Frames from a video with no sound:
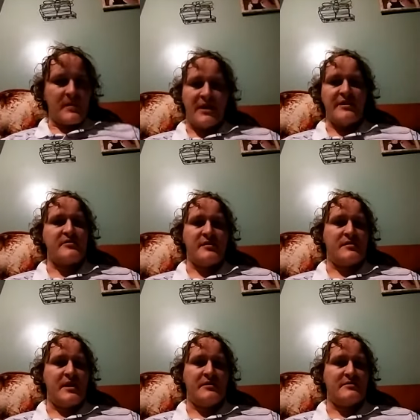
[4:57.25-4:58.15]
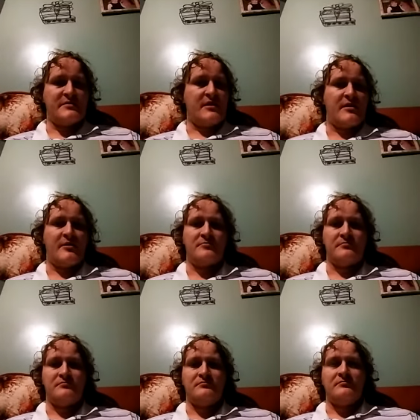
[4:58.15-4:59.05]
anything they desire.
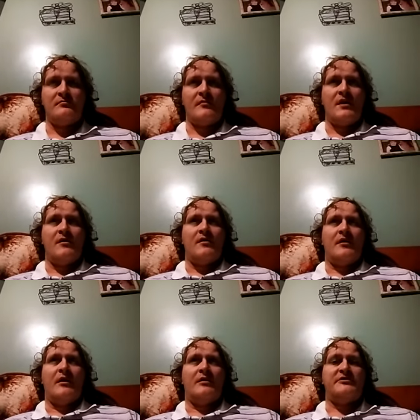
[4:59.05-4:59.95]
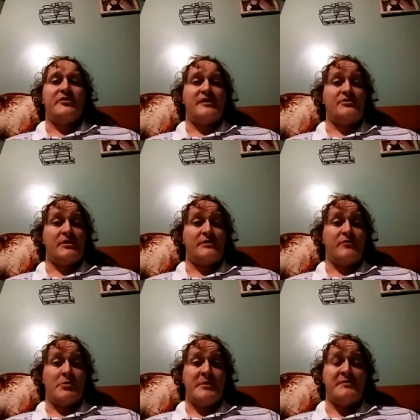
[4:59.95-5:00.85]
Uh, so they transform